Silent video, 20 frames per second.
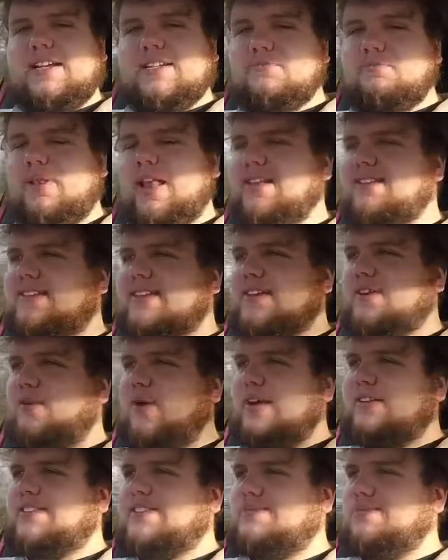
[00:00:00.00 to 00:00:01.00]
plenty in
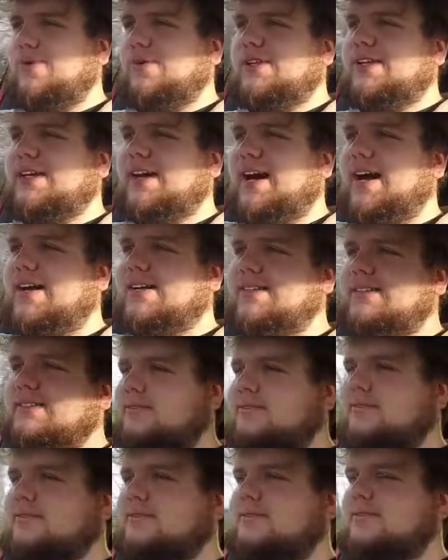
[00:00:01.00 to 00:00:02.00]
quite a small car.
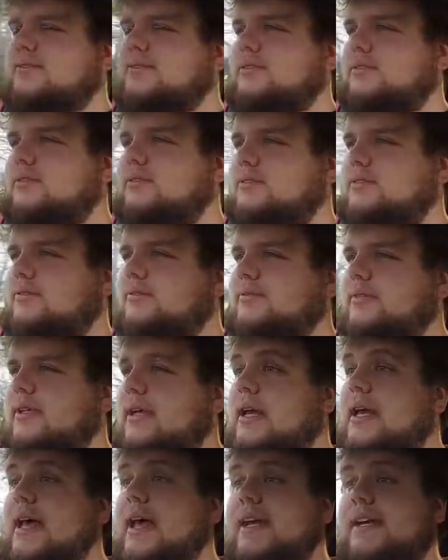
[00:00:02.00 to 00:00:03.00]

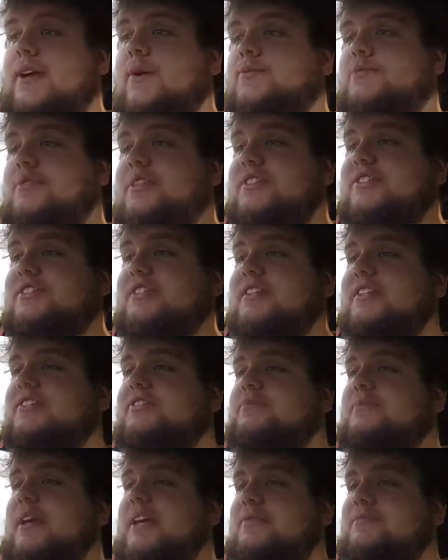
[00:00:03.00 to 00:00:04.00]
It comes with a
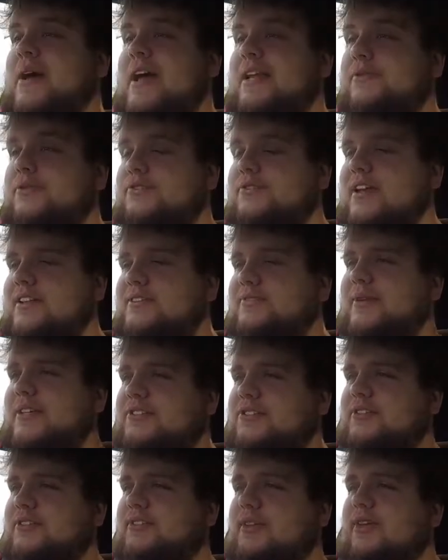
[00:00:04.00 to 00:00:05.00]
6-speed manual
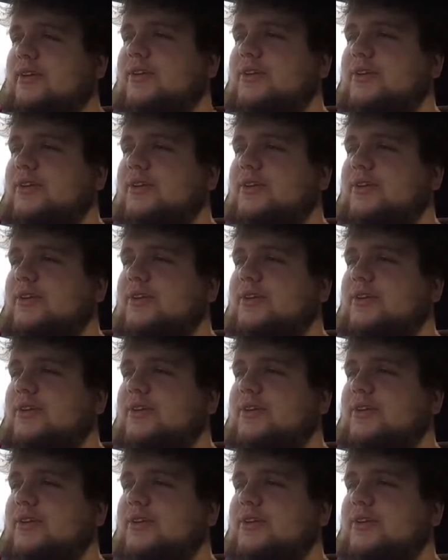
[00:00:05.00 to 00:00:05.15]
transmission,